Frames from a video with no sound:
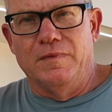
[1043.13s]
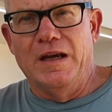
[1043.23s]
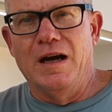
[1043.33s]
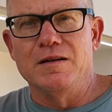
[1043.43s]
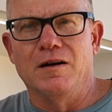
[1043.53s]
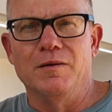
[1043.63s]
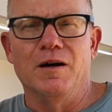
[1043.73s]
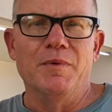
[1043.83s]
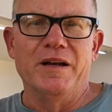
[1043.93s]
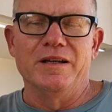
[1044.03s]
Now,
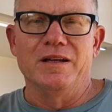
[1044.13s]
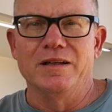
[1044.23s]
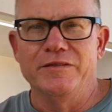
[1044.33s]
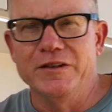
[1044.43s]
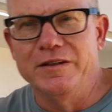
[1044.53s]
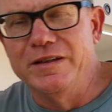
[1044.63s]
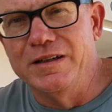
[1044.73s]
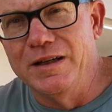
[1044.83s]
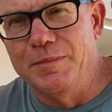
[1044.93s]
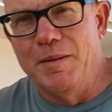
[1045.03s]
I'm only going to give you
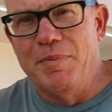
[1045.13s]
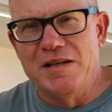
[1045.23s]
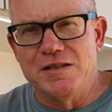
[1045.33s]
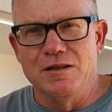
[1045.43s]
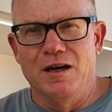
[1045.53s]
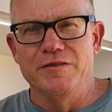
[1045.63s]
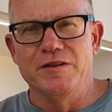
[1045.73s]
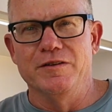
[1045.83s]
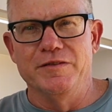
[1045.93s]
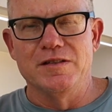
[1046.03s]
a basic
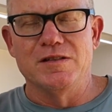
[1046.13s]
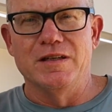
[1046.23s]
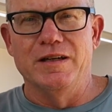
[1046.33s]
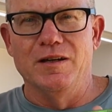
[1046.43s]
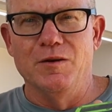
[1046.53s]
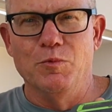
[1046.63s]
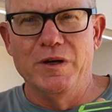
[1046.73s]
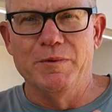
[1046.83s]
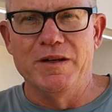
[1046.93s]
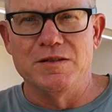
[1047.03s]
overview of this.
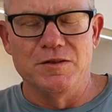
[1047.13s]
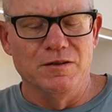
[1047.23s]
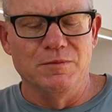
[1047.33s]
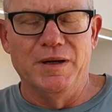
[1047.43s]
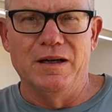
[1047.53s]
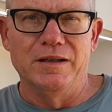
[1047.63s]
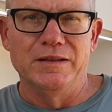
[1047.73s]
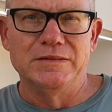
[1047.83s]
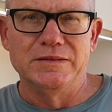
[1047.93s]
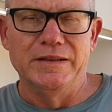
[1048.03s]
We went to Goombara